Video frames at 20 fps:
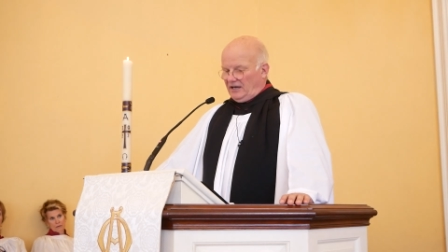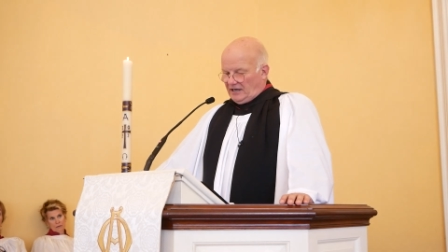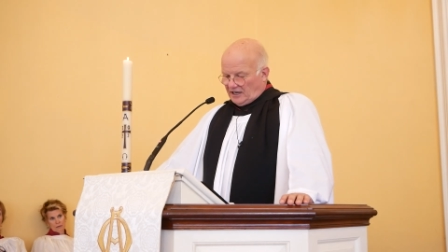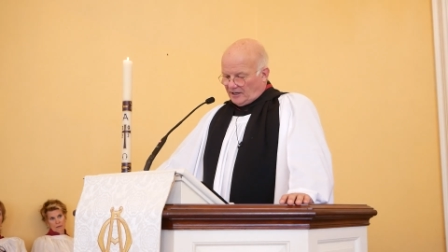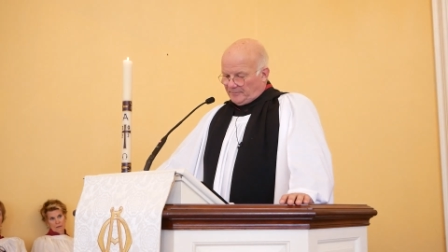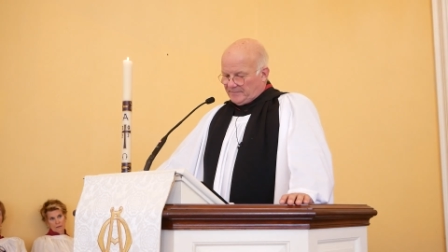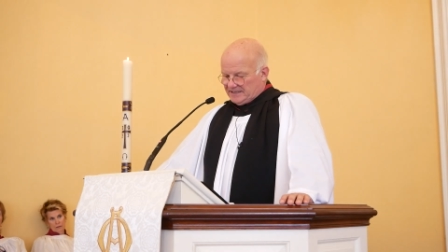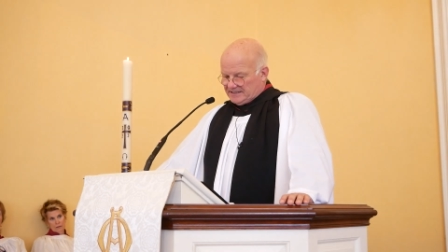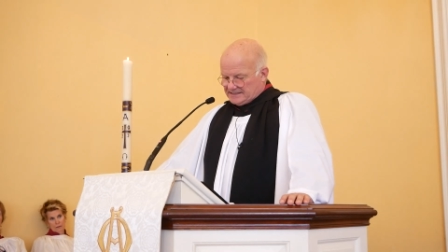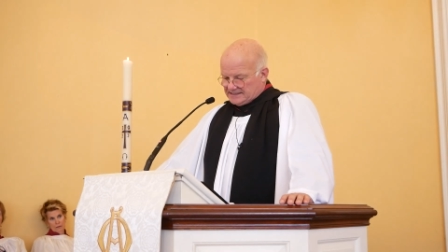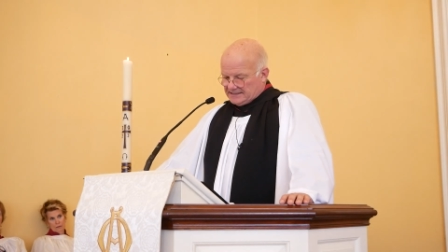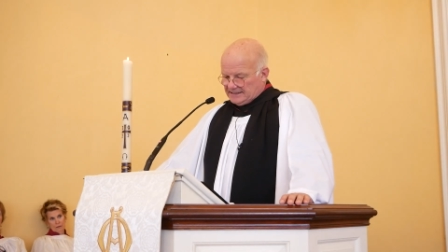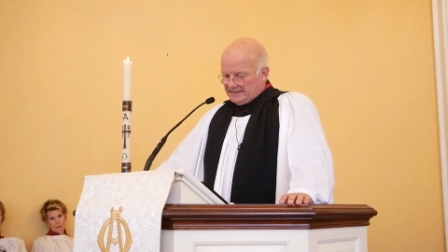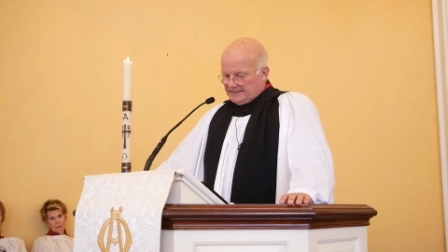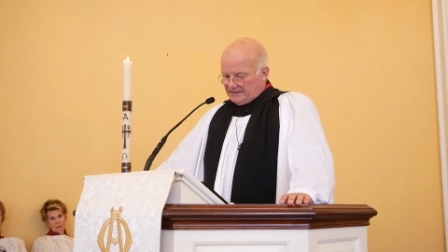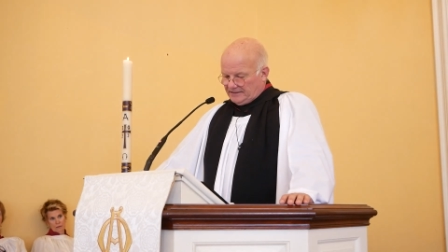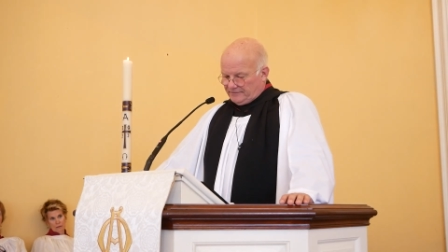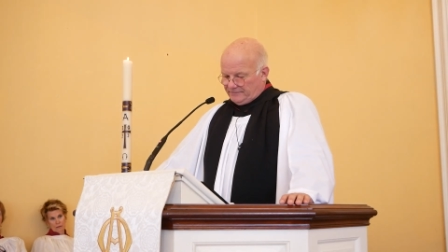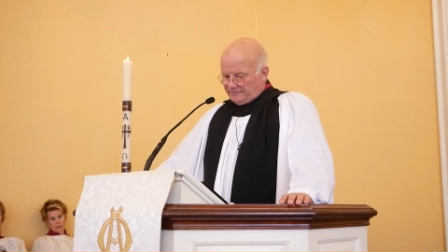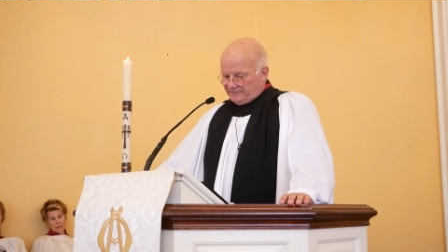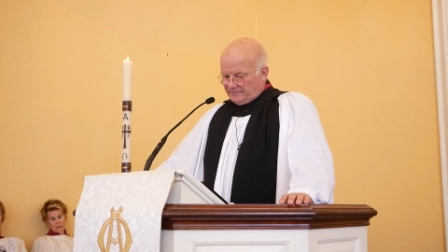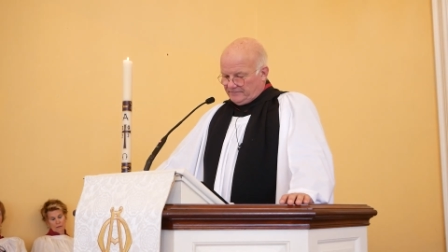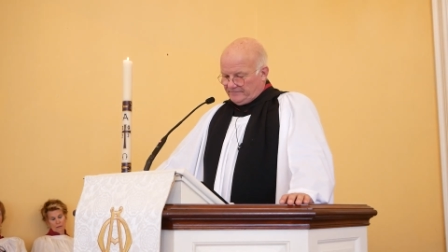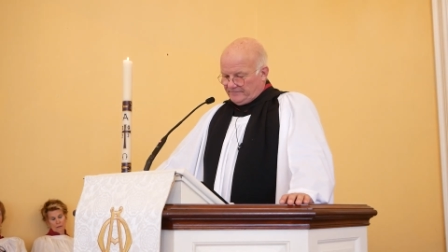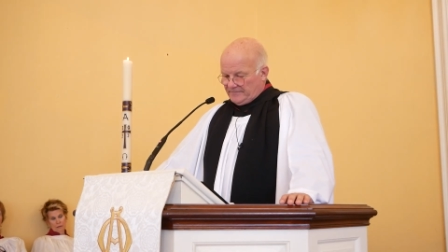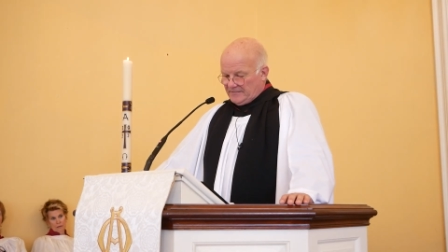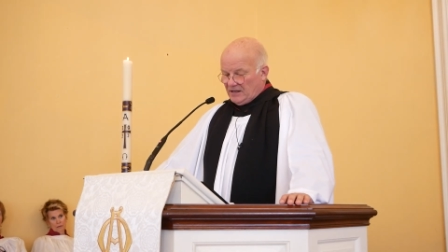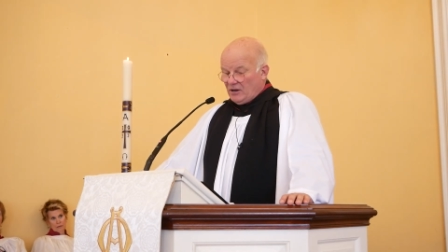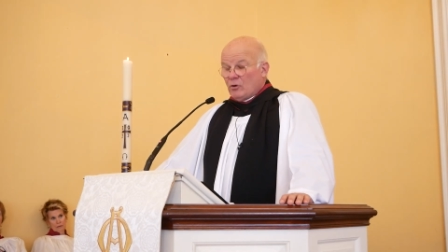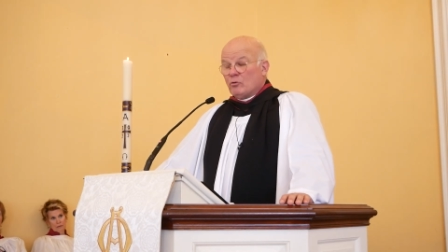up his sleeve,
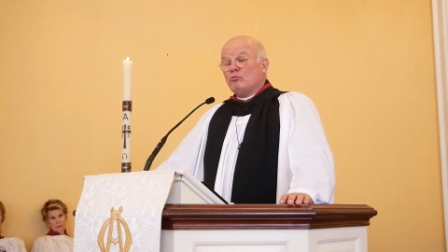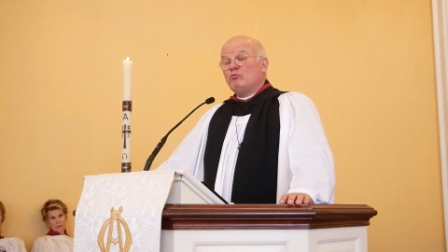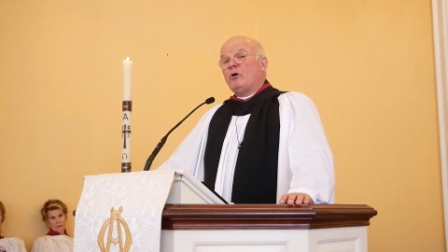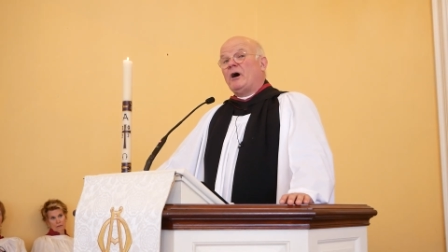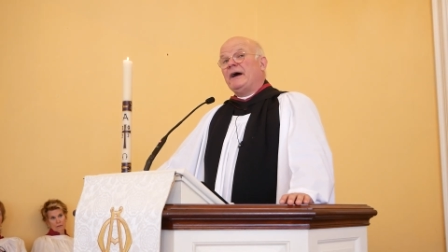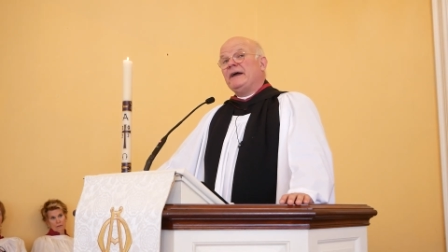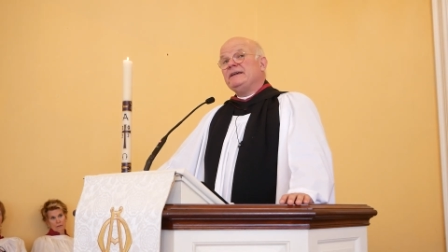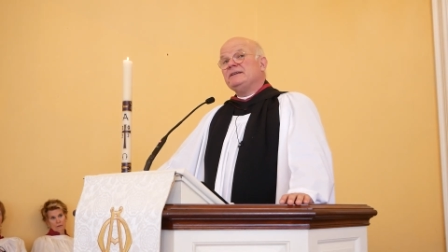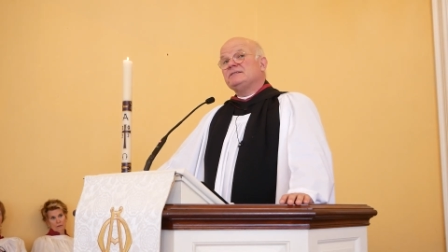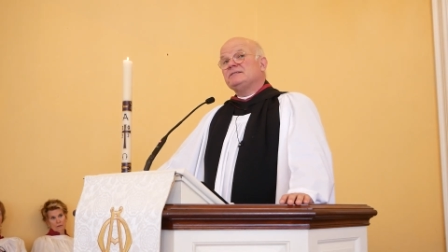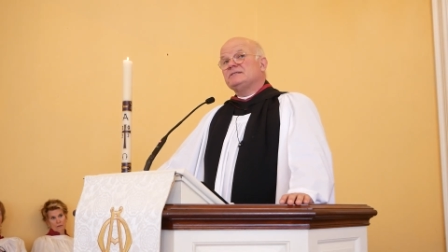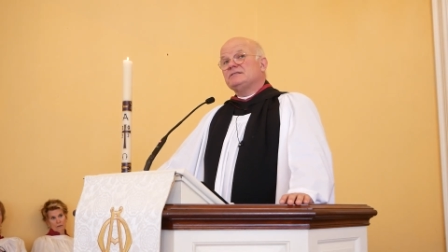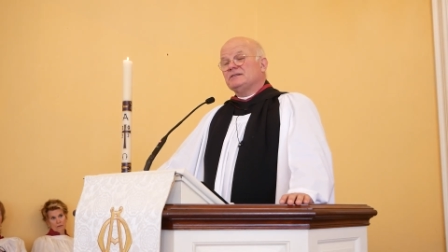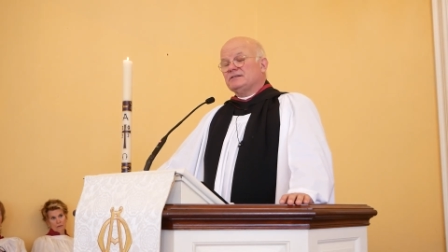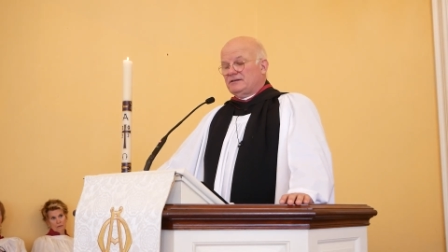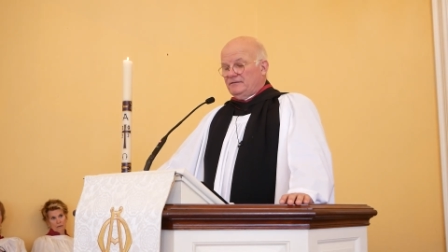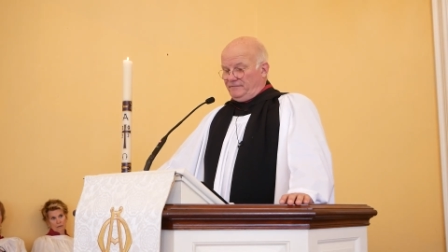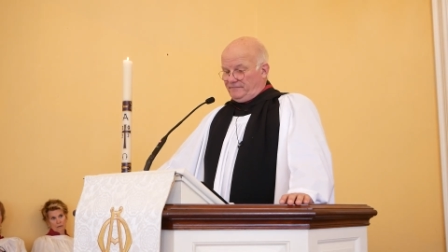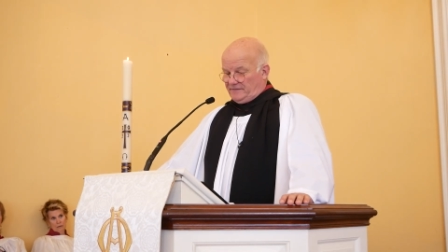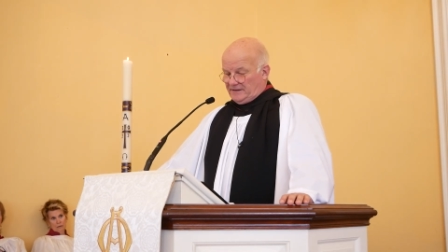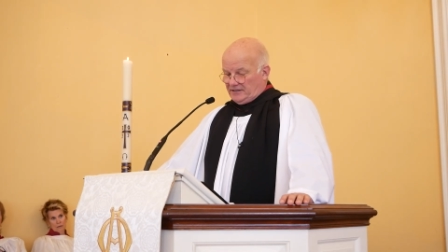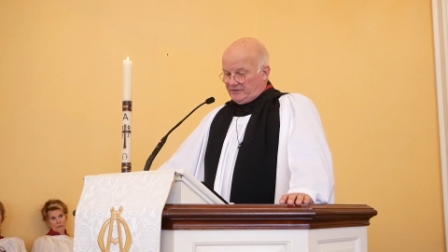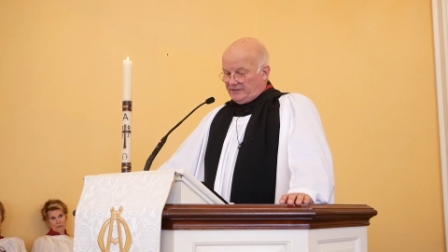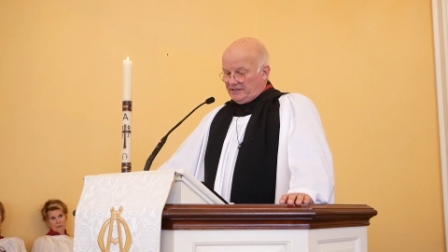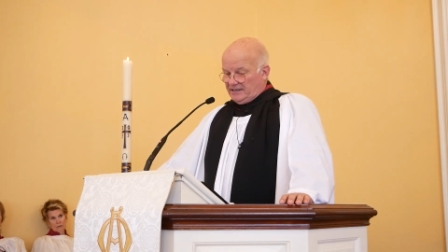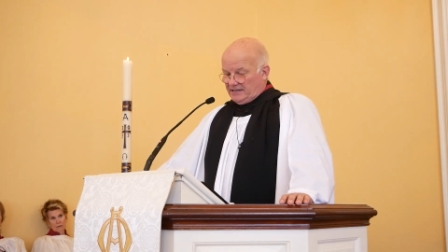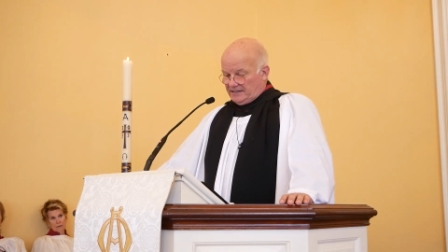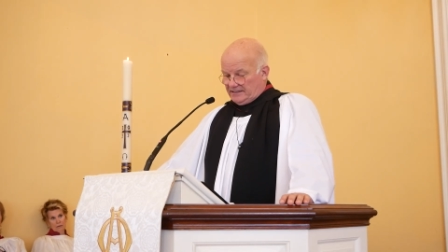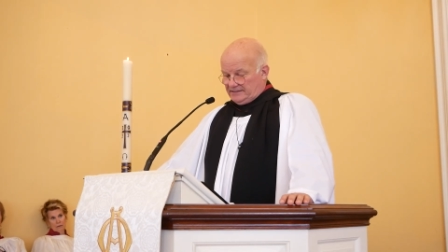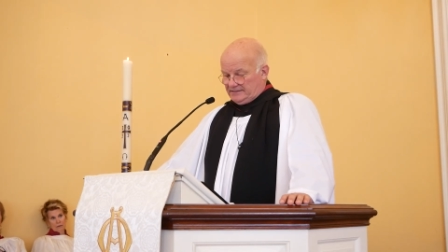right to the
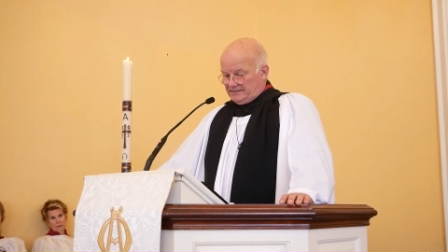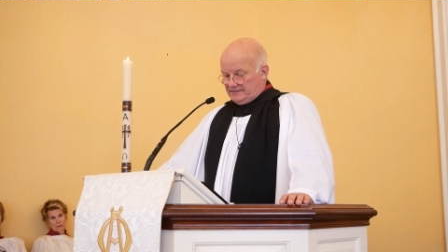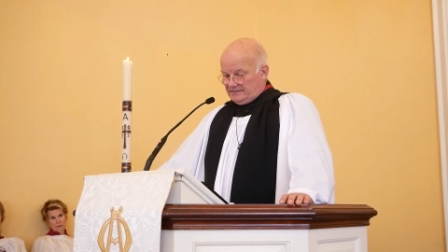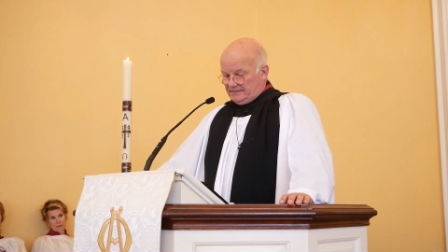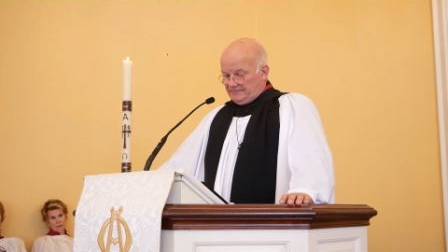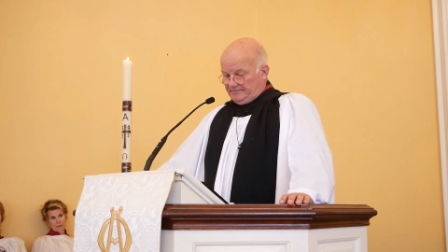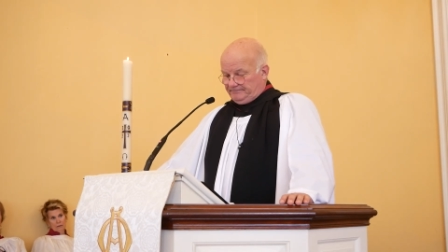very end.